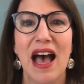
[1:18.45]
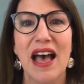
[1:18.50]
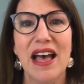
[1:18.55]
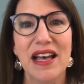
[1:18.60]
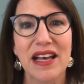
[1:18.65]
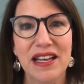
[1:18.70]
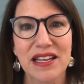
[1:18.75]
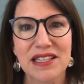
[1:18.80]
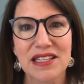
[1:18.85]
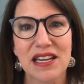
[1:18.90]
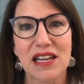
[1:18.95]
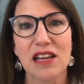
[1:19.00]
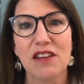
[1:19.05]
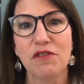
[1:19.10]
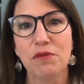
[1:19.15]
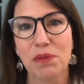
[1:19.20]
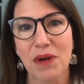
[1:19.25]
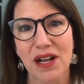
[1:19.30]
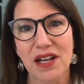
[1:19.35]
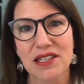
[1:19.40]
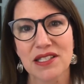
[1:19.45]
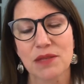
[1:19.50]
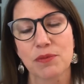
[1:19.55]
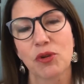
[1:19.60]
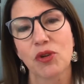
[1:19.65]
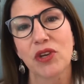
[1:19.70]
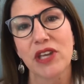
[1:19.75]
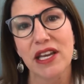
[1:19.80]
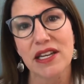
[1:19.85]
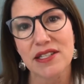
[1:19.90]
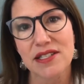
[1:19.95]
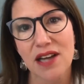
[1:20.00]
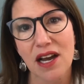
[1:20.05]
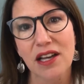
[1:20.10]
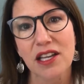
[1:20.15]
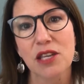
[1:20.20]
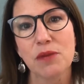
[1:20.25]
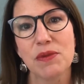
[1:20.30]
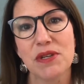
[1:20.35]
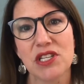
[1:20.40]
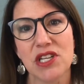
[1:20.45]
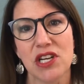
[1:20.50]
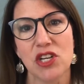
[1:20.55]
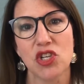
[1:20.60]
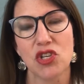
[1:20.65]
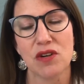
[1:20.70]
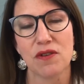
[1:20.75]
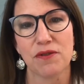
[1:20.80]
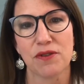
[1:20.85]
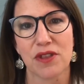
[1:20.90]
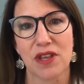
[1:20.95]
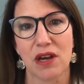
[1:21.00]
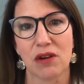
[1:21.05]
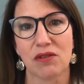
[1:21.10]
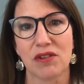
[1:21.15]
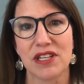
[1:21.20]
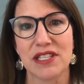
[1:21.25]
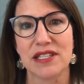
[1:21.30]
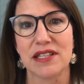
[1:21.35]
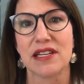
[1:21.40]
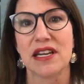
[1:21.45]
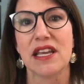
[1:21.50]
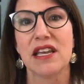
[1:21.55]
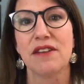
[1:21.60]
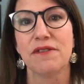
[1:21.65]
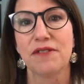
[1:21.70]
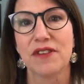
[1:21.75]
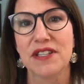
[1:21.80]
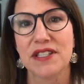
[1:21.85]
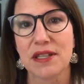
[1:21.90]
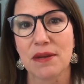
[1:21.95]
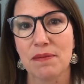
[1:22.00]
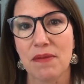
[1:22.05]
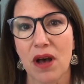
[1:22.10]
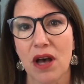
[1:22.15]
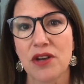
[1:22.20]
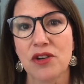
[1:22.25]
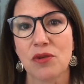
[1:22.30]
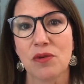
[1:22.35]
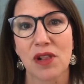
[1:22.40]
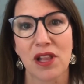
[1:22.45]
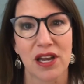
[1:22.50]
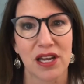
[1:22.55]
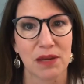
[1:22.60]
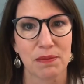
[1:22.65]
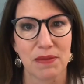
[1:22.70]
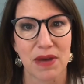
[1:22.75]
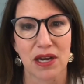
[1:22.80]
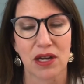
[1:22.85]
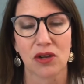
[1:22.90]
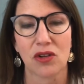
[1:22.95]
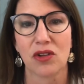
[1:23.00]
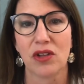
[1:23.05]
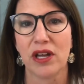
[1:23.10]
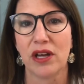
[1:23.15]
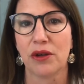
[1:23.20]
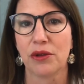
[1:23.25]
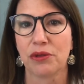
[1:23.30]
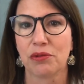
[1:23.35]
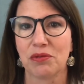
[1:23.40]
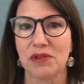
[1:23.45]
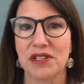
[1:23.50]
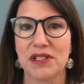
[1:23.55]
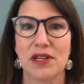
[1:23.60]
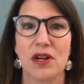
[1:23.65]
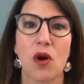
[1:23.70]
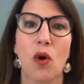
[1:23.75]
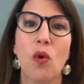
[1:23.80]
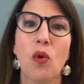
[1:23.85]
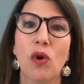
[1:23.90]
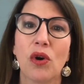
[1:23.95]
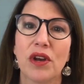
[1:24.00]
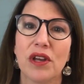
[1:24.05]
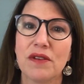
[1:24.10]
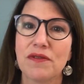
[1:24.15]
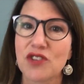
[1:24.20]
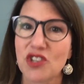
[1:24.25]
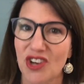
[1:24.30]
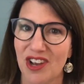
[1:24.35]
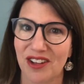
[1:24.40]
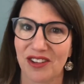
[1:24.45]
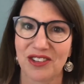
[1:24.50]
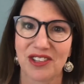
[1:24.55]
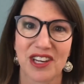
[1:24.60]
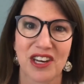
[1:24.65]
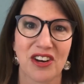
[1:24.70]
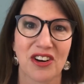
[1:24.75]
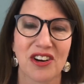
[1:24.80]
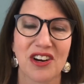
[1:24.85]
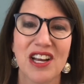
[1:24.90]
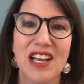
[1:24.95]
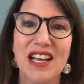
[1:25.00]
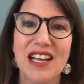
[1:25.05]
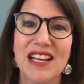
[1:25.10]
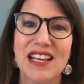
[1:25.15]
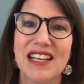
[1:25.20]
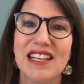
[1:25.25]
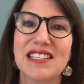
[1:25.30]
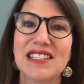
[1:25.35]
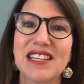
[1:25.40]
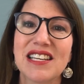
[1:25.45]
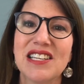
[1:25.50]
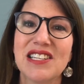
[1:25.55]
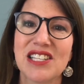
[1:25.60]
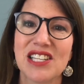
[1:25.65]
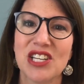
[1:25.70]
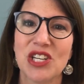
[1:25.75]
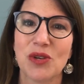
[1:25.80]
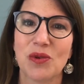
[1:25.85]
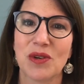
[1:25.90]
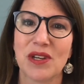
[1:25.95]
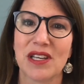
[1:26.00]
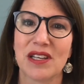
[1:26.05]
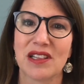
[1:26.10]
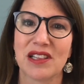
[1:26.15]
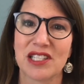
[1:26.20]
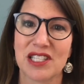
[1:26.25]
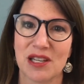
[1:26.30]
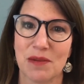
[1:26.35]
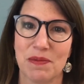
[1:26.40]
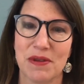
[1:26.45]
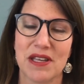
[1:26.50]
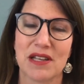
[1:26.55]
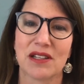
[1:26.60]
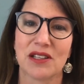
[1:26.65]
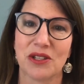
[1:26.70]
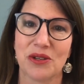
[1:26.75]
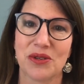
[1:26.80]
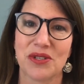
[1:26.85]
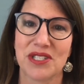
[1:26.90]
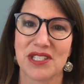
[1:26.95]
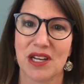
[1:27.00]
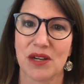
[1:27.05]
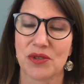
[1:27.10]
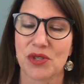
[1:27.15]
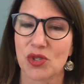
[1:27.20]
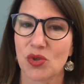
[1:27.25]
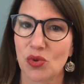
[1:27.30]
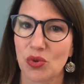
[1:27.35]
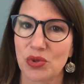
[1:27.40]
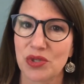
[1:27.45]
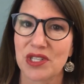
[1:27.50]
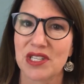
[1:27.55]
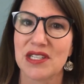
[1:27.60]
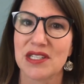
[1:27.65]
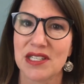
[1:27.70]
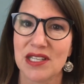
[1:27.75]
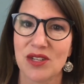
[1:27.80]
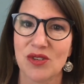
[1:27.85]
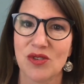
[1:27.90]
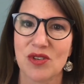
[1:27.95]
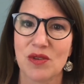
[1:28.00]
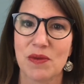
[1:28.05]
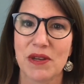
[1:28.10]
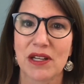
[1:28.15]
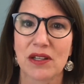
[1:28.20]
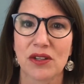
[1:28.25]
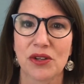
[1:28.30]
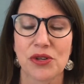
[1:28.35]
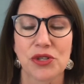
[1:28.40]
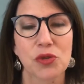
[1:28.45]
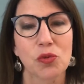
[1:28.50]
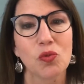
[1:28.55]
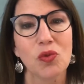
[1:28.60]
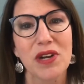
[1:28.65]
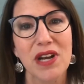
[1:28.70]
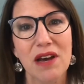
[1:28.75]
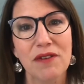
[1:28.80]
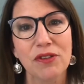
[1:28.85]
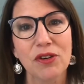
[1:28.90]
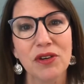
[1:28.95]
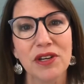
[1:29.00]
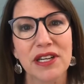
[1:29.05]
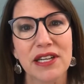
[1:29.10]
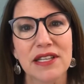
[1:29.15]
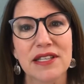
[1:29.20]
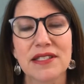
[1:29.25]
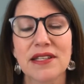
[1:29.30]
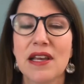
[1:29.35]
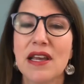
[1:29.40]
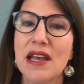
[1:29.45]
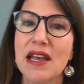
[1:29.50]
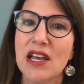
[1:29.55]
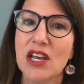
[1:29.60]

And if possible, get documentation for that reason, if it's an underlying medical health reason or if child is continuing to be closed down, schools continue to be closed. Whatever it is,